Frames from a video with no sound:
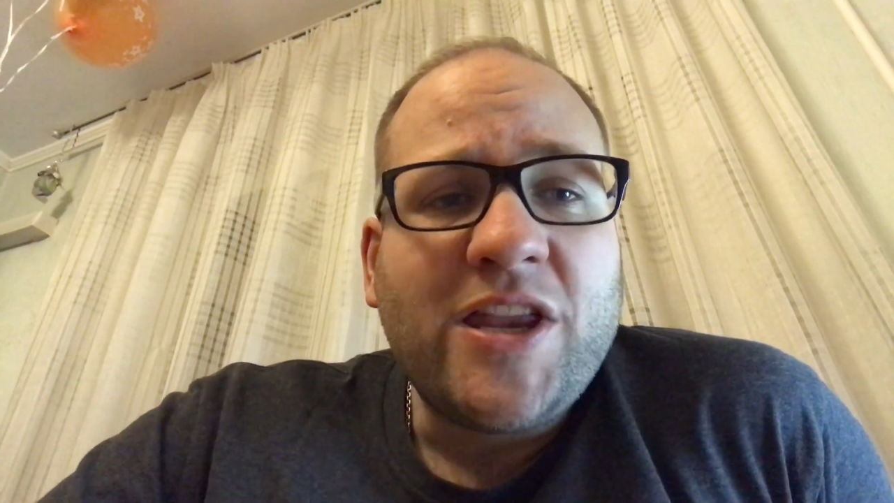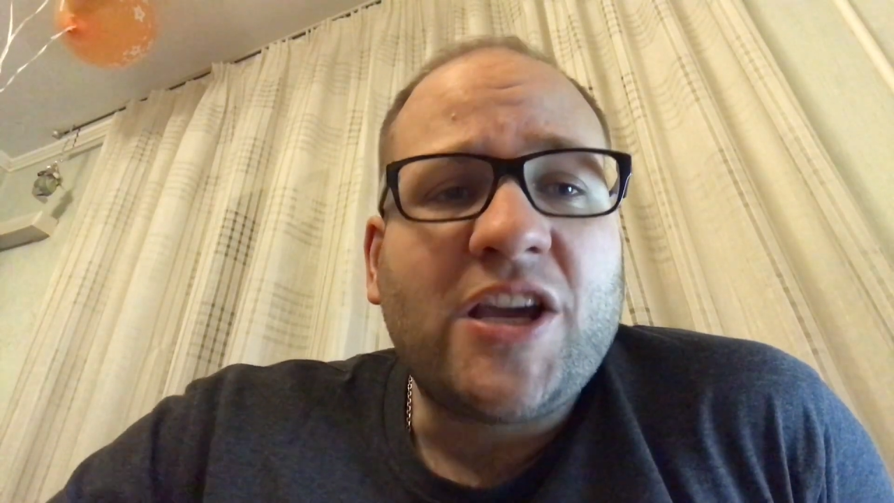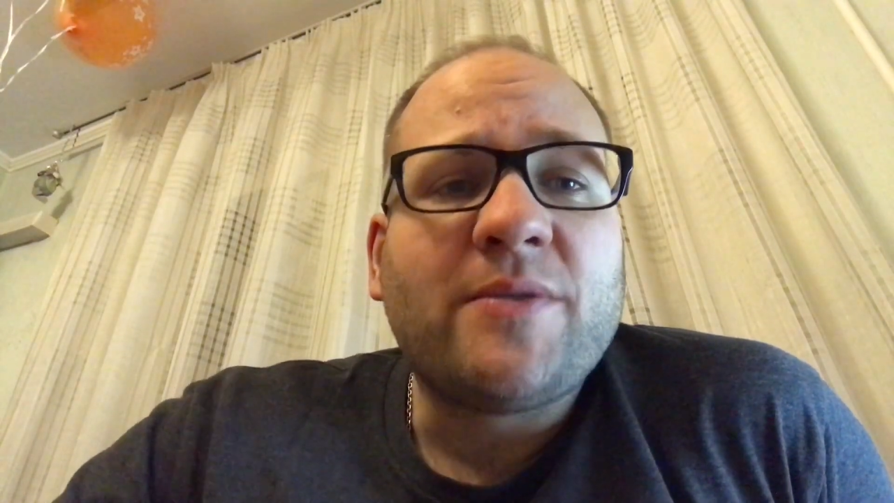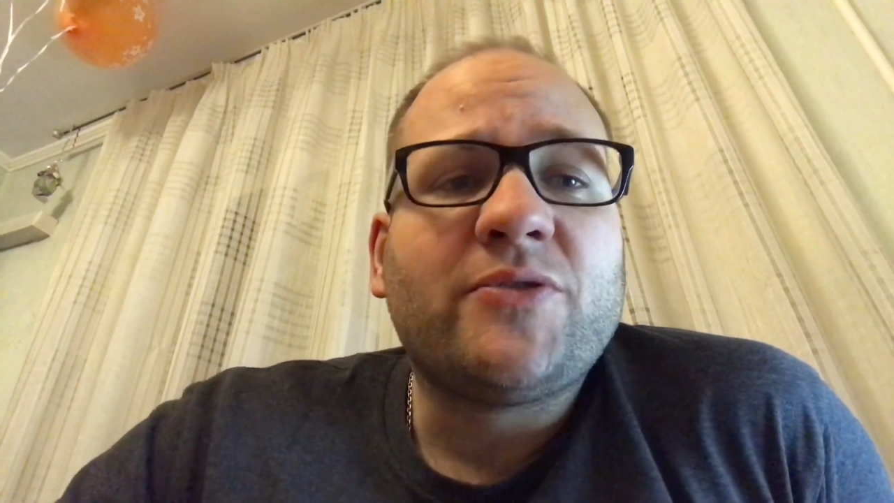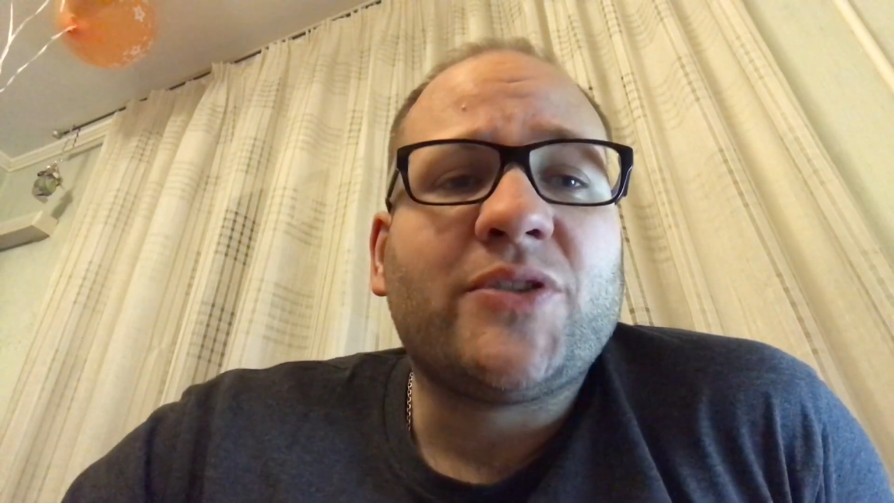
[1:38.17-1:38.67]
you
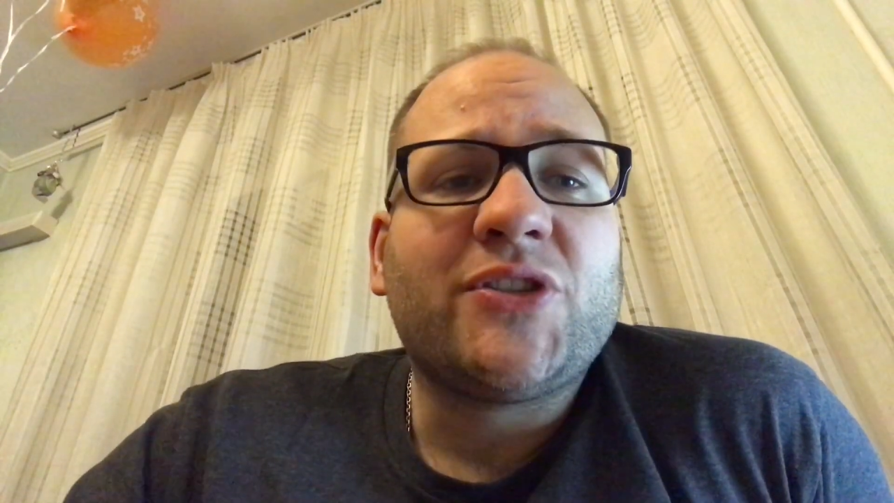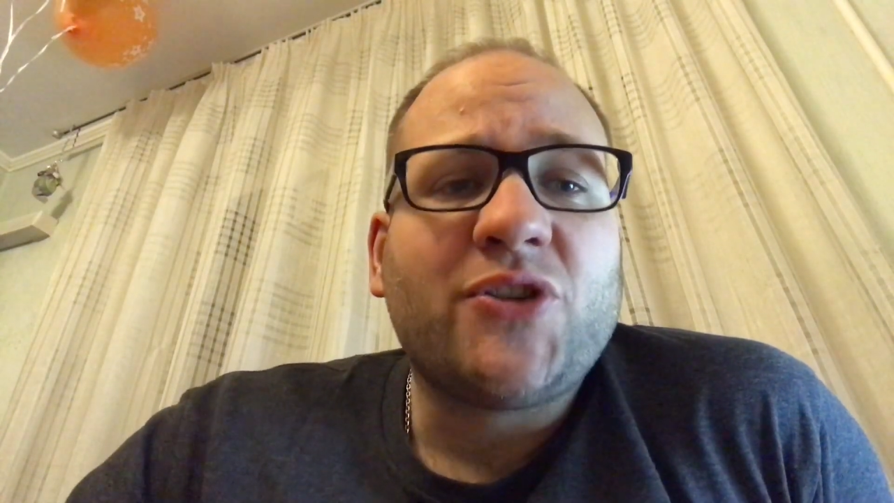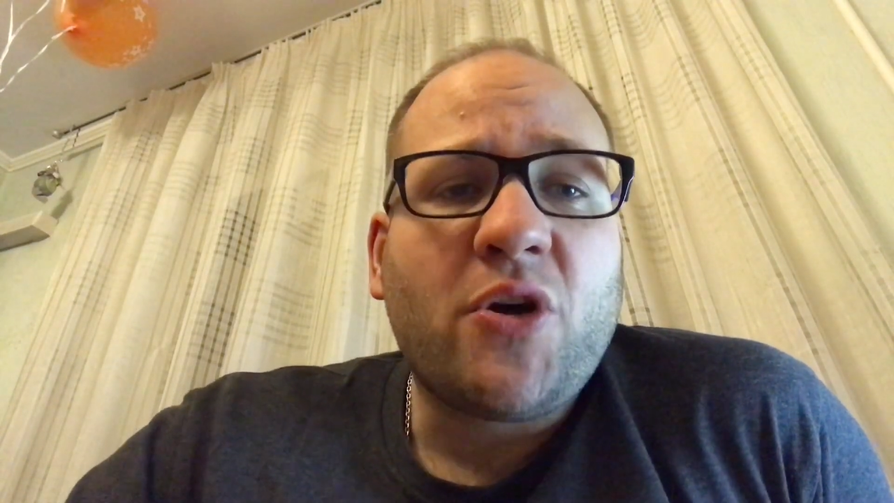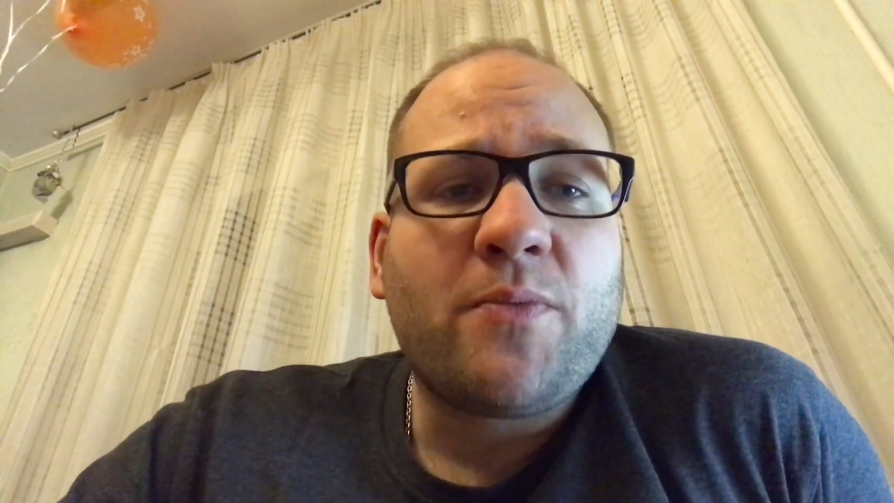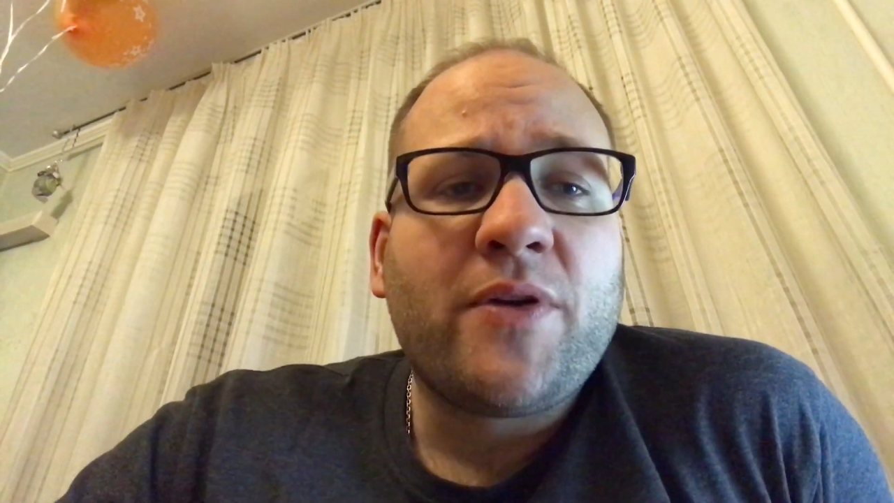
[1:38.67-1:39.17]
come to a
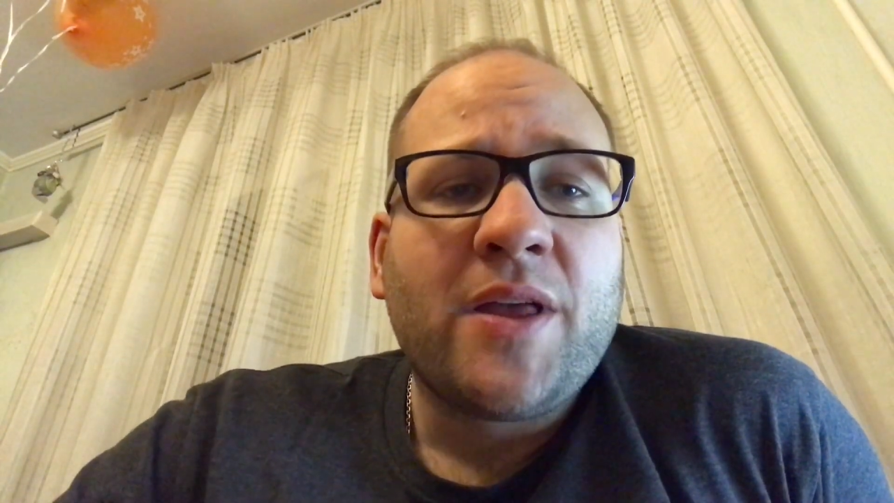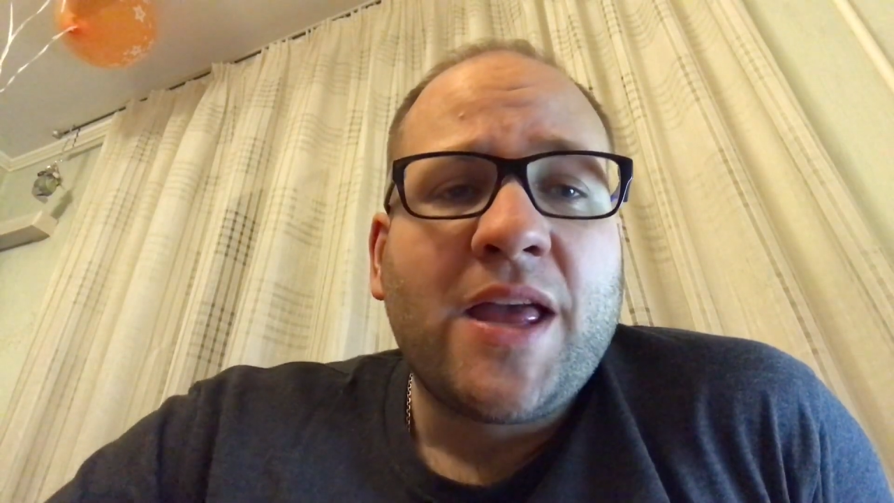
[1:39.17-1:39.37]
stop